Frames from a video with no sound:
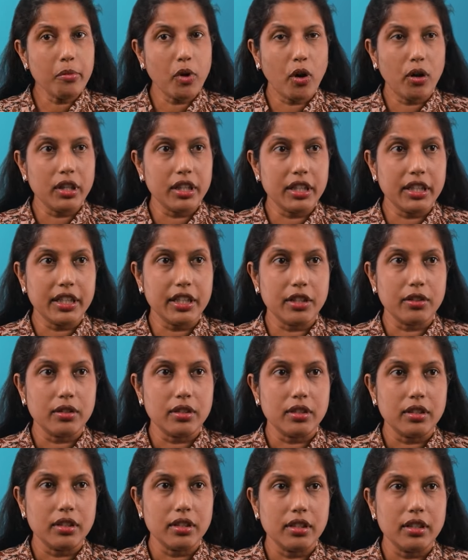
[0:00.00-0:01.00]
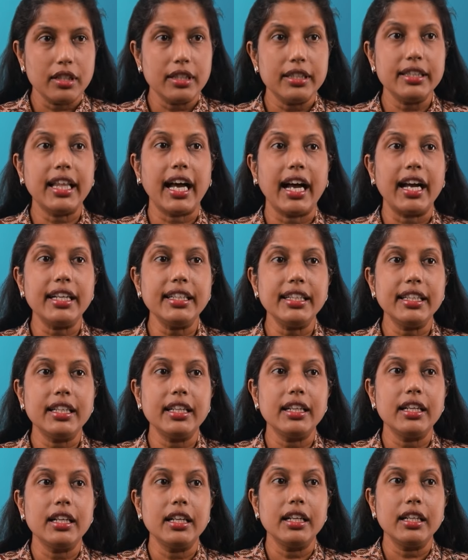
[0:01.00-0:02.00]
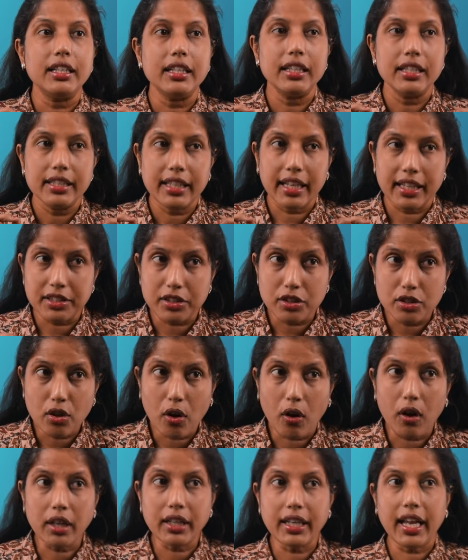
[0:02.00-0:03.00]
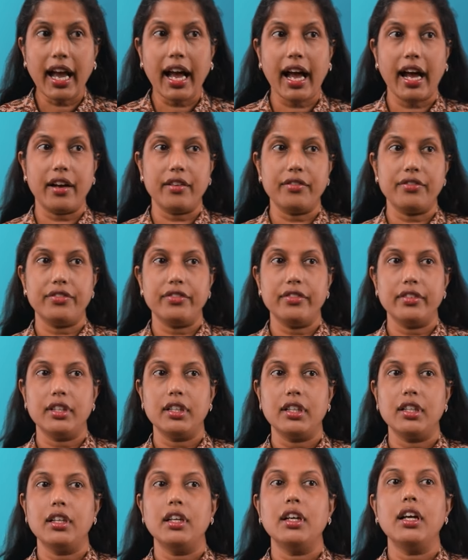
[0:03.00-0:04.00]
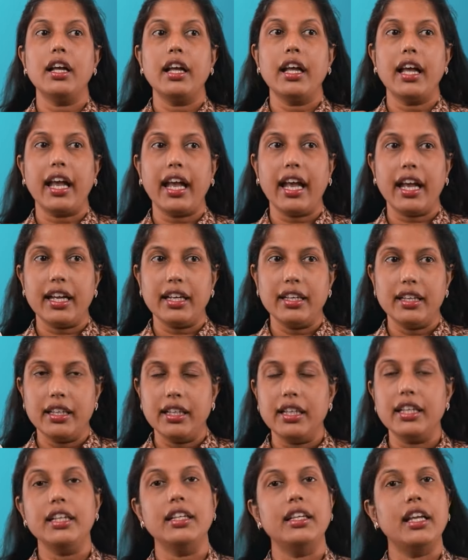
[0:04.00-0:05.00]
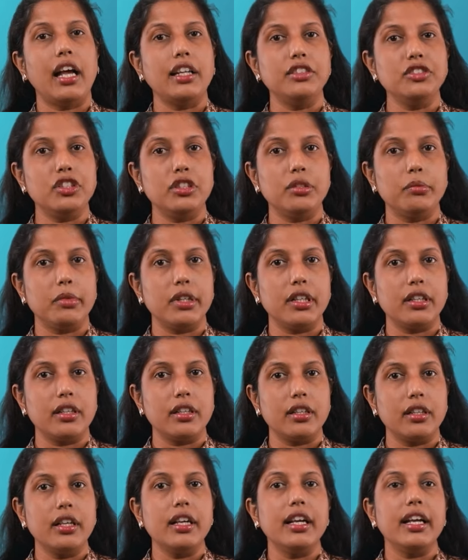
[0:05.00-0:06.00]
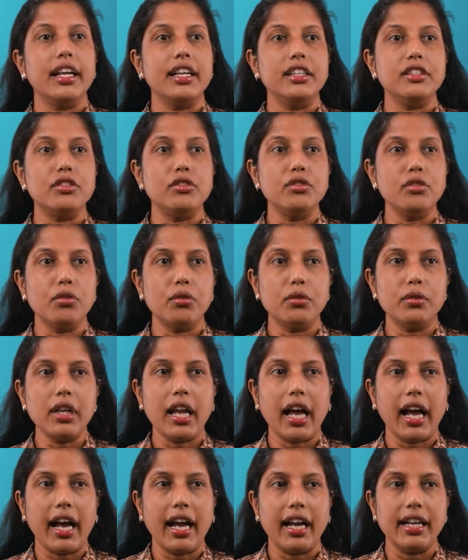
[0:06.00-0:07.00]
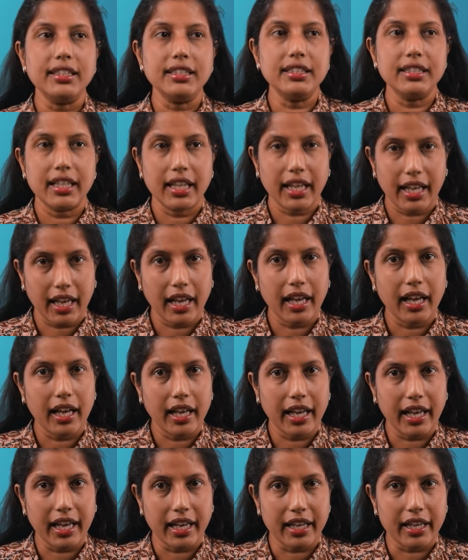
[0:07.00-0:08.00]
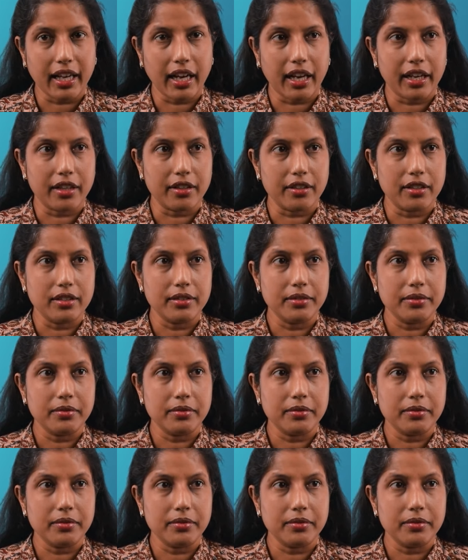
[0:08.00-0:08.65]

molecule that does not have an enantiomer is known as a chiral.